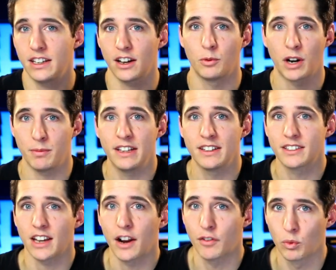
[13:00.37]
when I'm
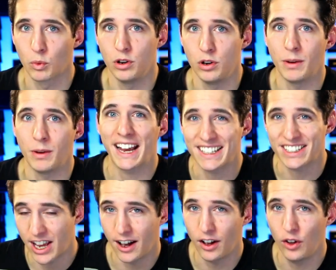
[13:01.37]
inside of a room, I can
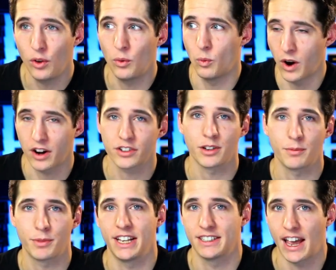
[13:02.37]
tell where
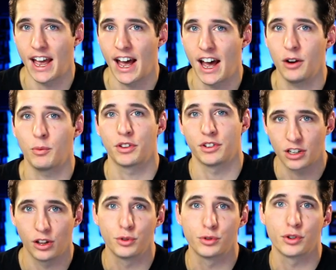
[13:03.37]
something is at, whether it's
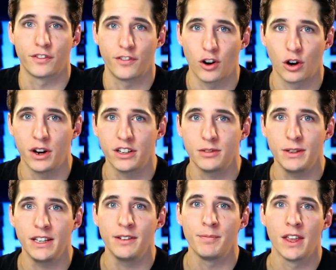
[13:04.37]
close or far away to
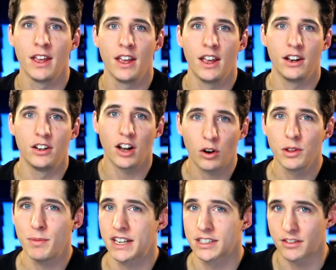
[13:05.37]
me, not only
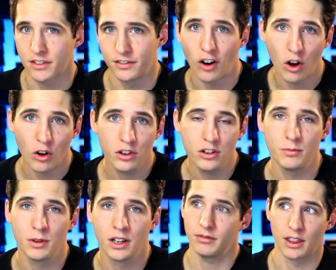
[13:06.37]
because of the
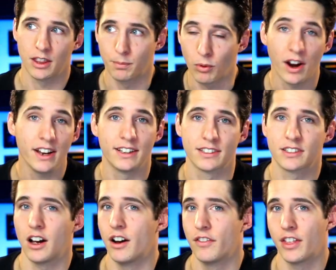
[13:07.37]
volume and the brightness
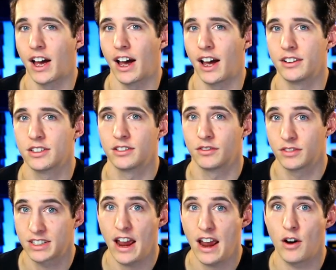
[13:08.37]
of that
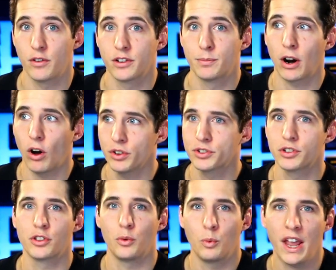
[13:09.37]
sound, but also
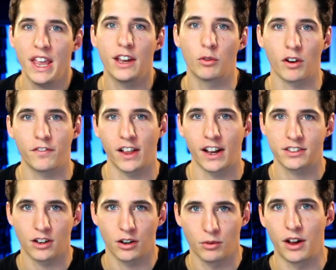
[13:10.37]
the way it
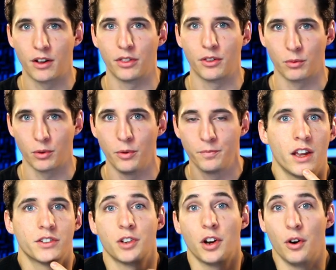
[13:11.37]
reflects around the room.
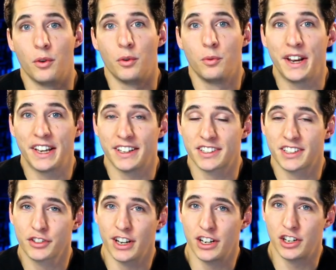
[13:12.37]
So we can
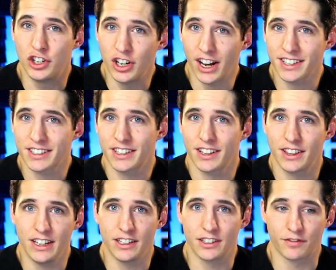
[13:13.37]
essentially adjust
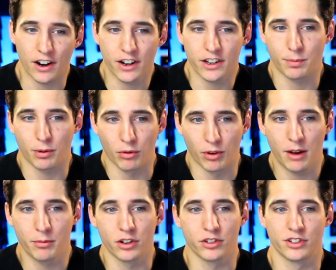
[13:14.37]
these various
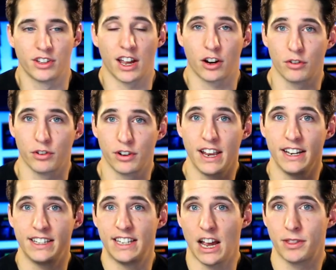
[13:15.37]
parameters that create
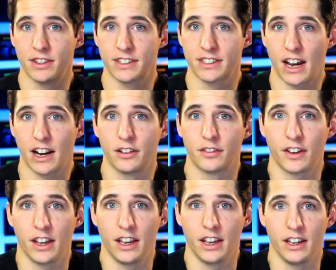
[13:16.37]
depth inside of
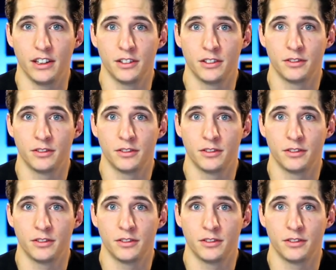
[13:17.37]
a